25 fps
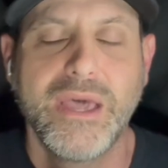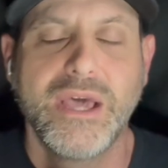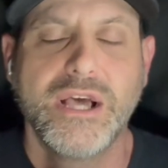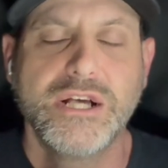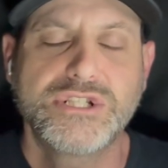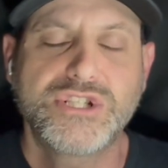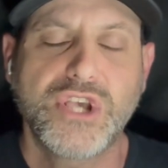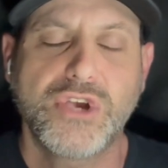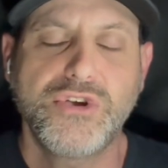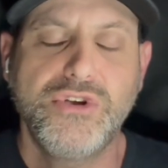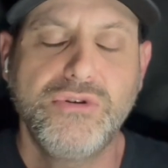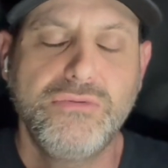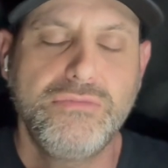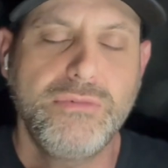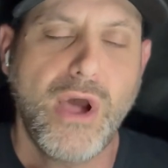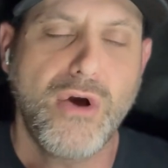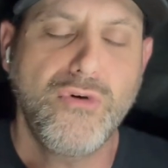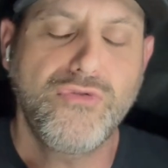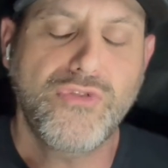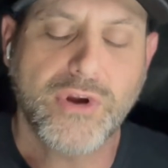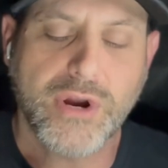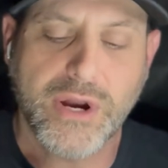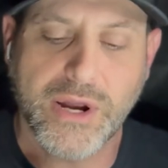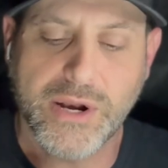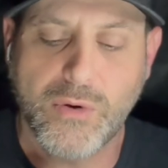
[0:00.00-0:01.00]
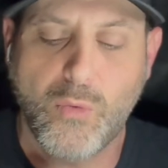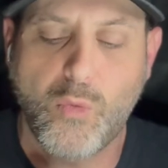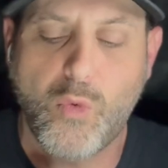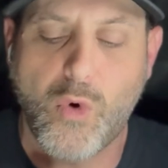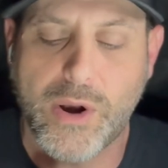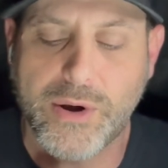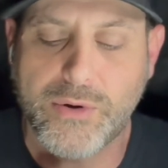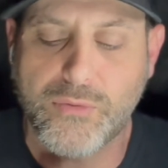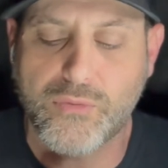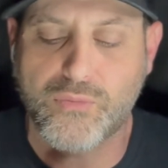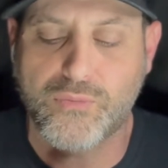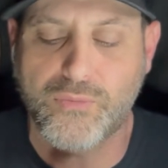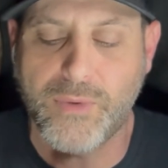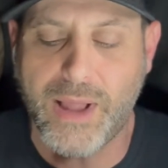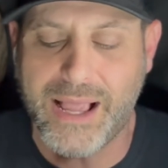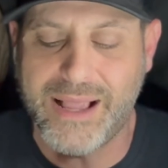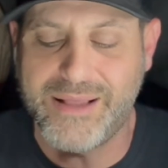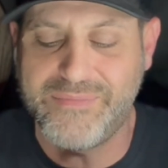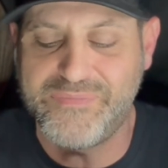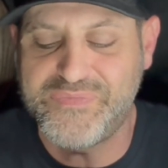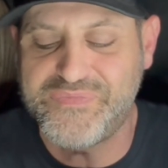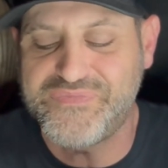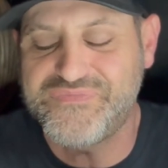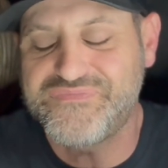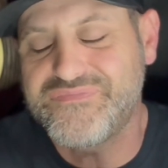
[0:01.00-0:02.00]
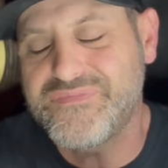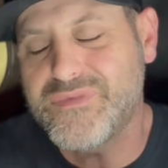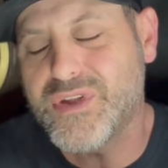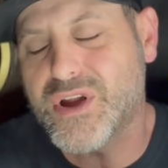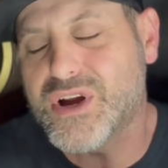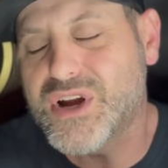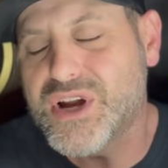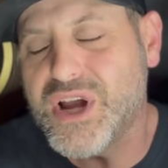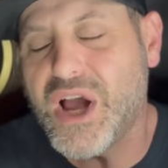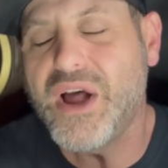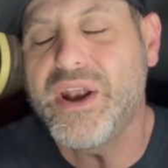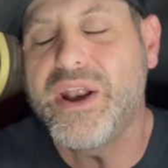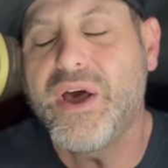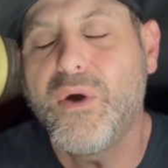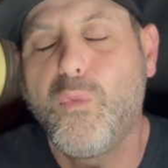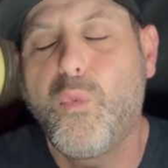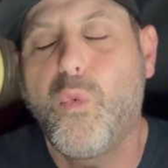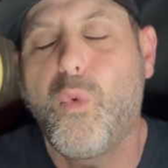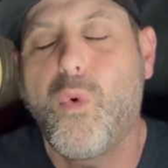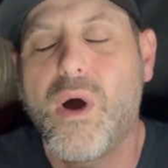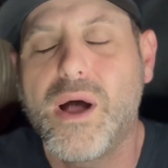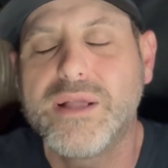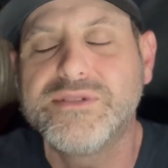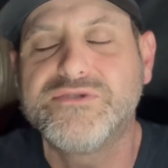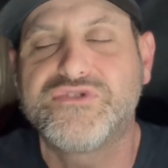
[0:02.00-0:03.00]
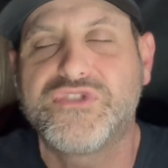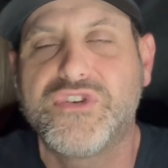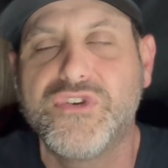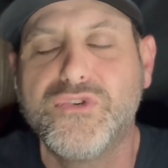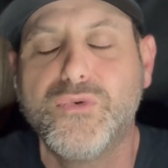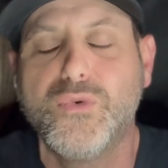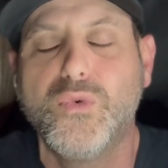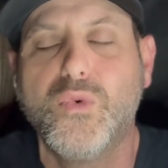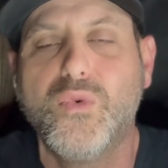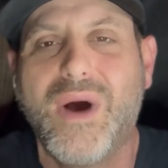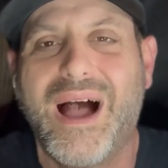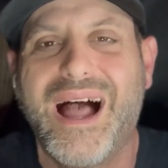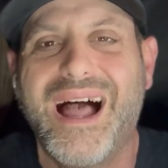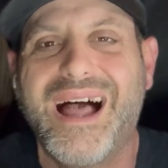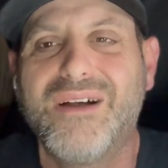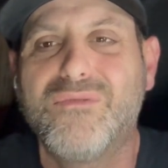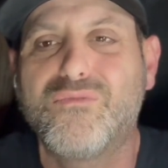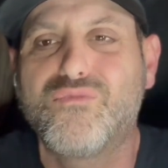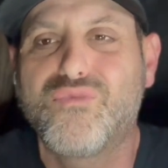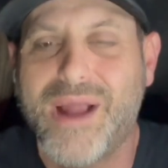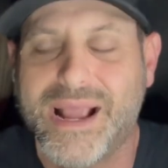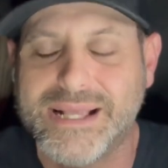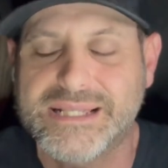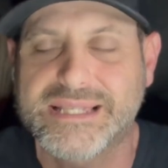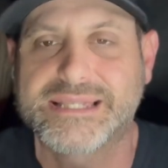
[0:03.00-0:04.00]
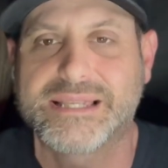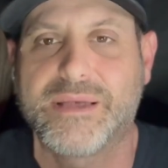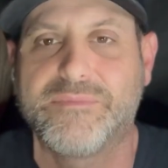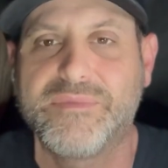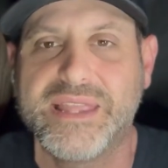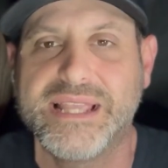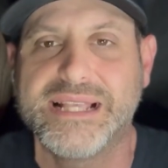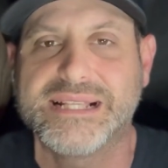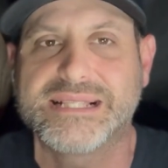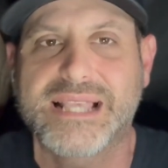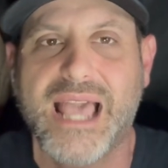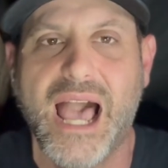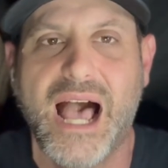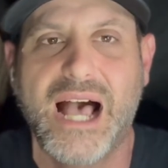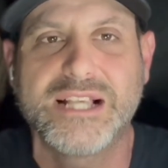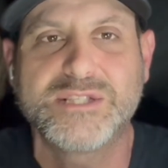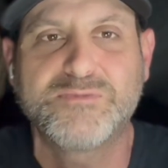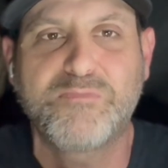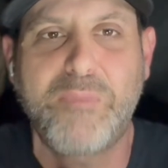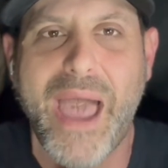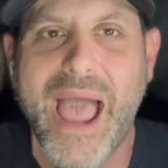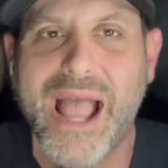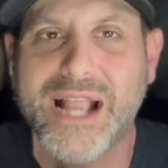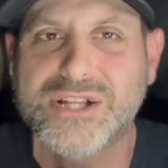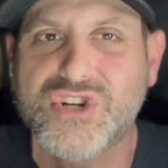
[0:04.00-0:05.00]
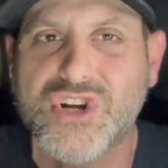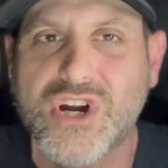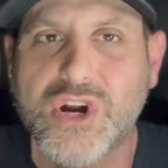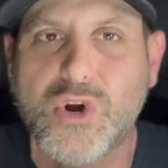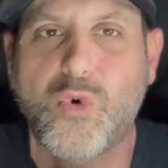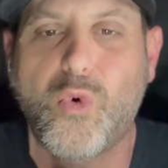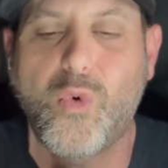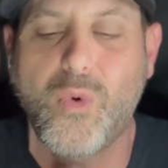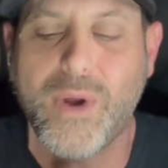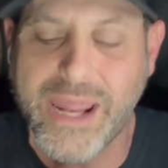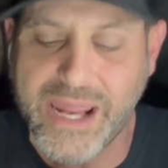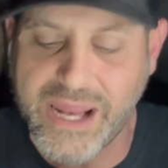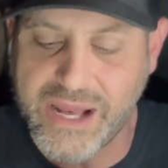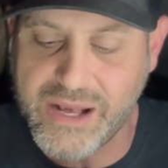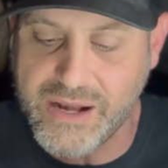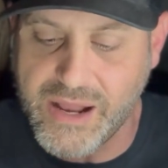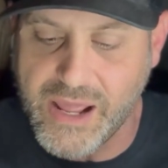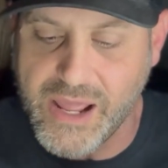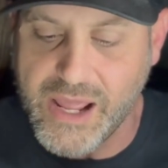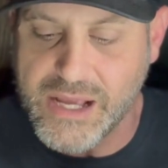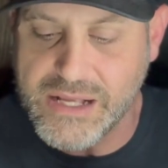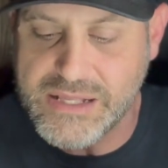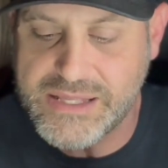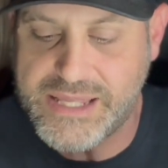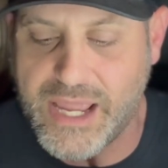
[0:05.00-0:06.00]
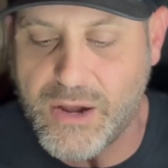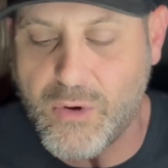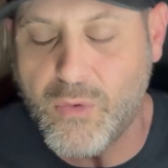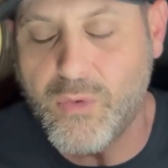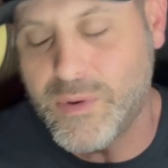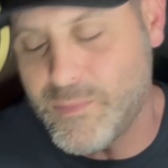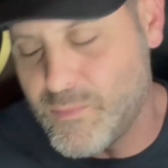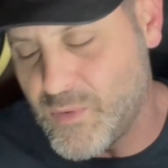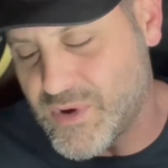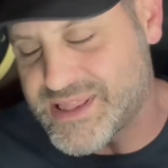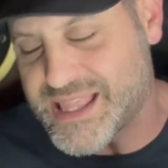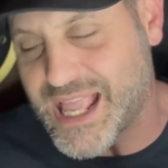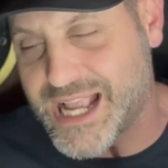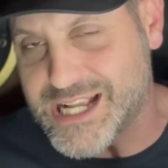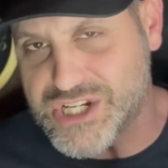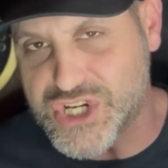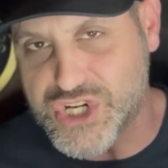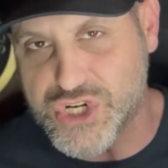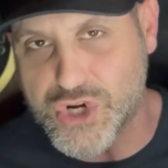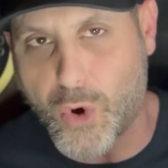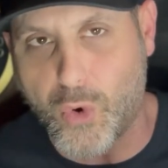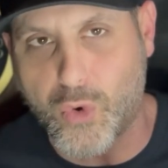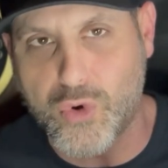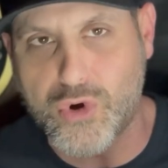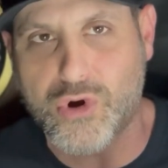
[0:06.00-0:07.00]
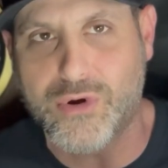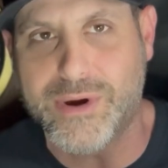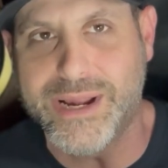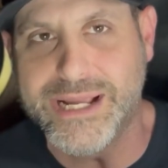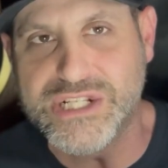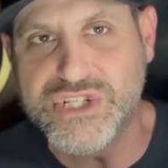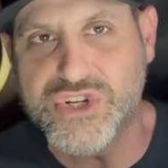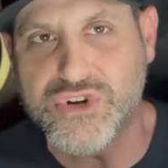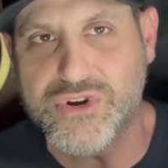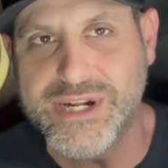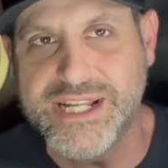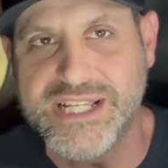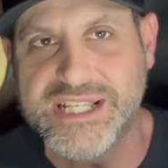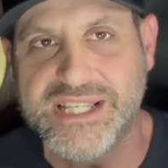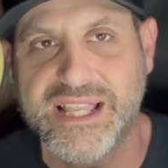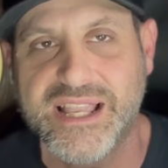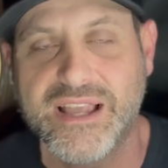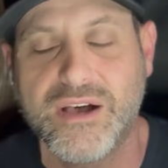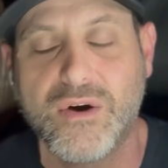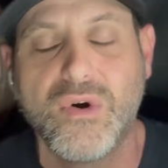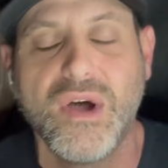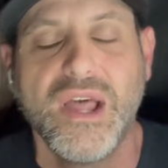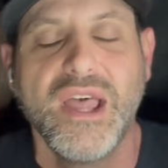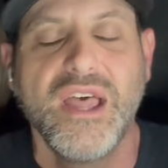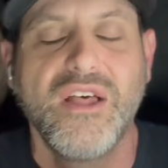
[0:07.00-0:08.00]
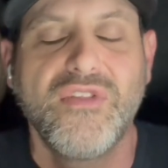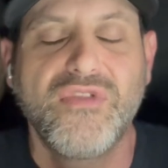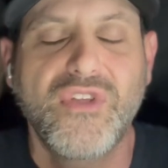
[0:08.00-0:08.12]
So you know they're going to want to... They're going to want to rest some of these guys. Patrick Queen, dealing with that shoulder injury still.